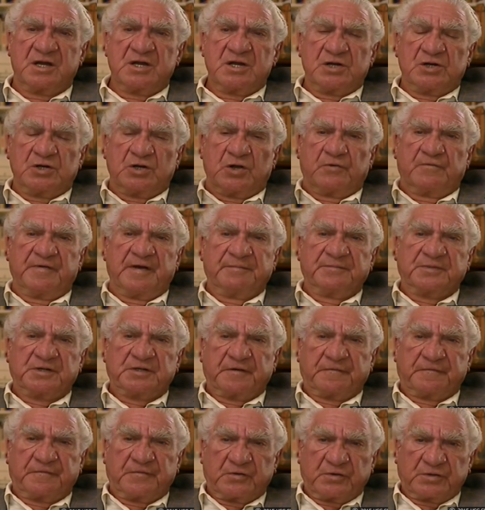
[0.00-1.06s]
November the
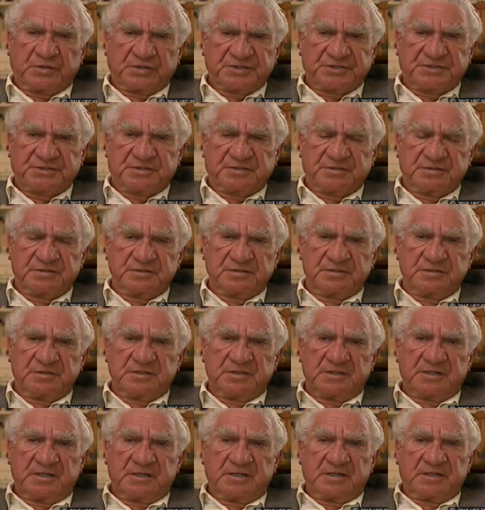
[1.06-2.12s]
1st,
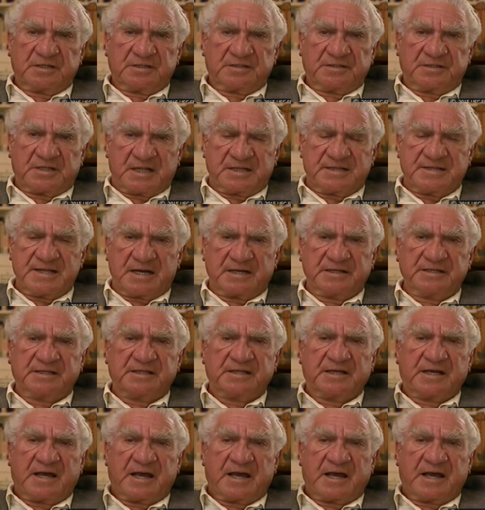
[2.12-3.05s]
that night